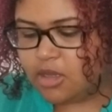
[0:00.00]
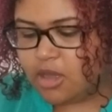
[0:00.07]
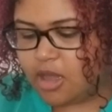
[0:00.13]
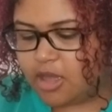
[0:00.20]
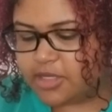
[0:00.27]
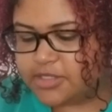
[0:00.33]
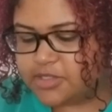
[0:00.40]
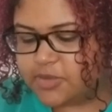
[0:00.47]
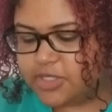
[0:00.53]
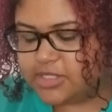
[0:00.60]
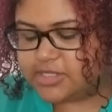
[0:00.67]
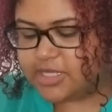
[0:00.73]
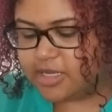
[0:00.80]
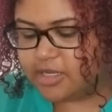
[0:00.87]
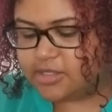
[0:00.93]
August
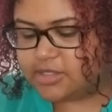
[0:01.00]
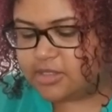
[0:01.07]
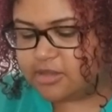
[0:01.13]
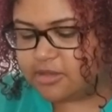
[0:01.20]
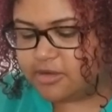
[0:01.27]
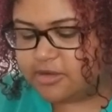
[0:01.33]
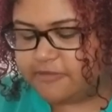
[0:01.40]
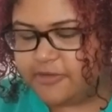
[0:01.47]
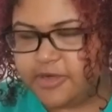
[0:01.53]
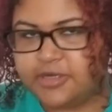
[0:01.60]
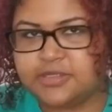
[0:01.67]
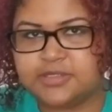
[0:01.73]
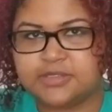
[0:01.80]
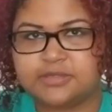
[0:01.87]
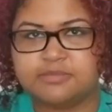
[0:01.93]
22nd to the
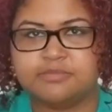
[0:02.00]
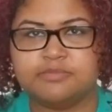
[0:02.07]
31st.